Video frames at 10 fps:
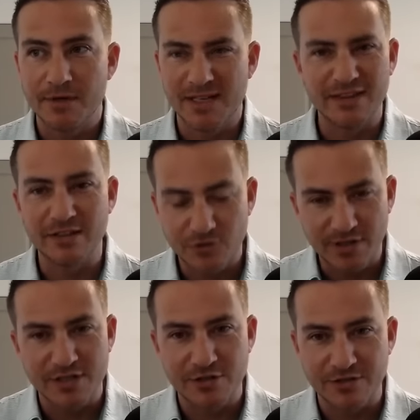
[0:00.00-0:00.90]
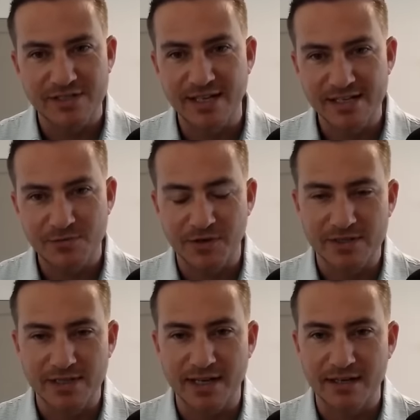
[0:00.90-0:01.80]
In the traditional sense where
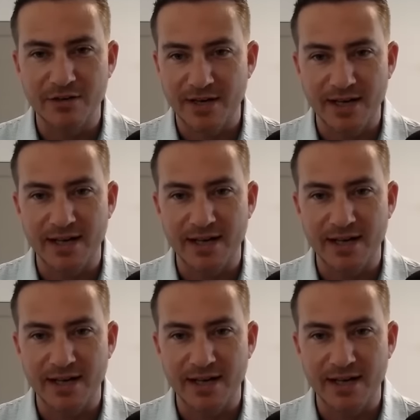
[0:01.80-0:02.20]
it's like, okay,